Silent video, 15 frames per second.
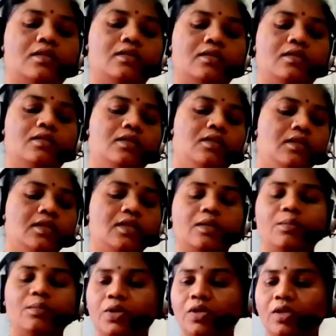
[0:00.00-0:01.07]
the
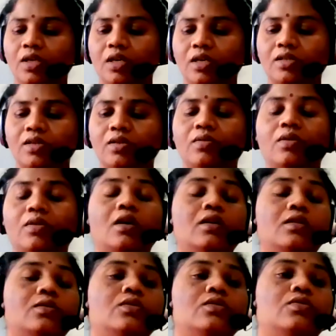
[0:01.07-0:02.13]
communication, or
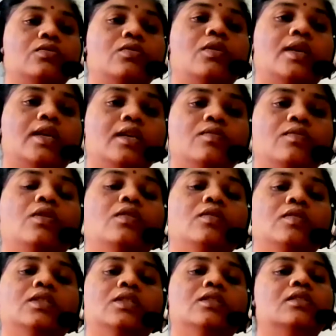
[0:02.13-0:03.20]
those who are involved
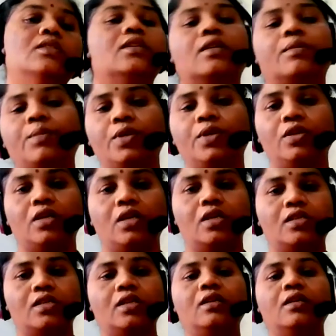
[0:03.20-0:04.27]
in the
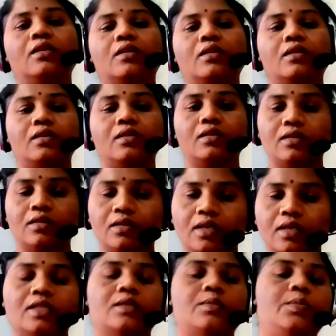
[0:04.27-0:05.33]
communication
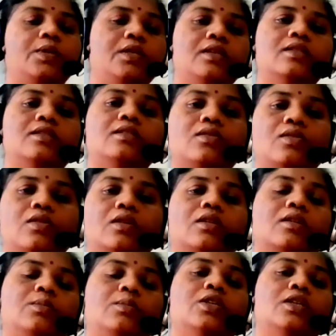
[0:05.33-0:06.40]
experience or
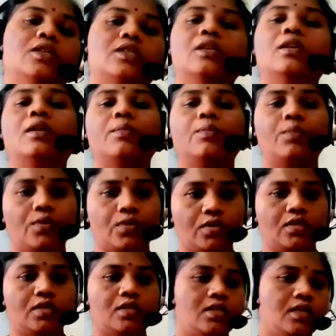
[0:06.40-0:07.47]
communication
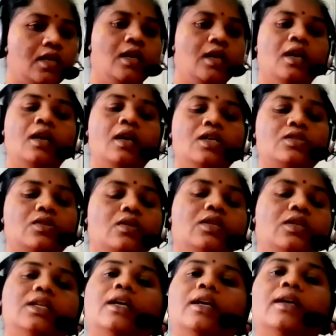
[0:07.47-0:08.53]
process. So
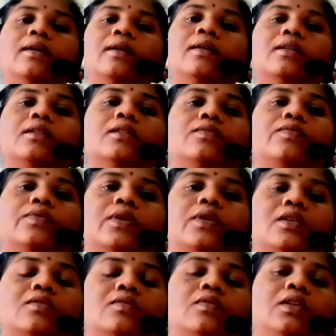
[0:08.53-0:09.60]
here the
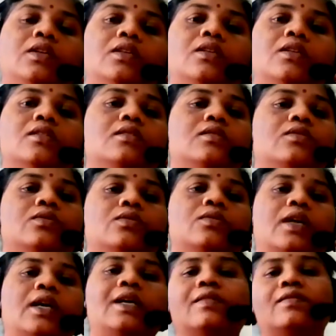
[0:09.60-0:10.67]
first one is you
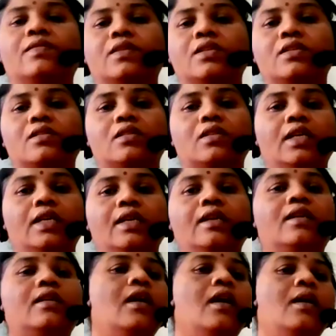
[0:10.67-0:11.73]
have is
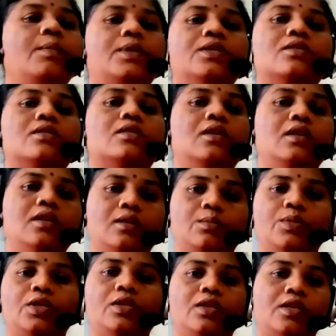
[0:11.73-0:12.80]
intrapersonal
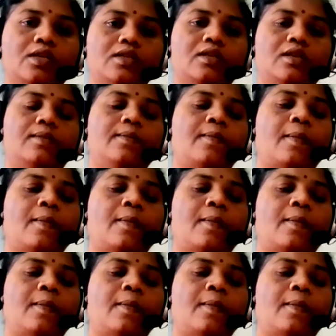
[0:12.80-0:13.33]
communication.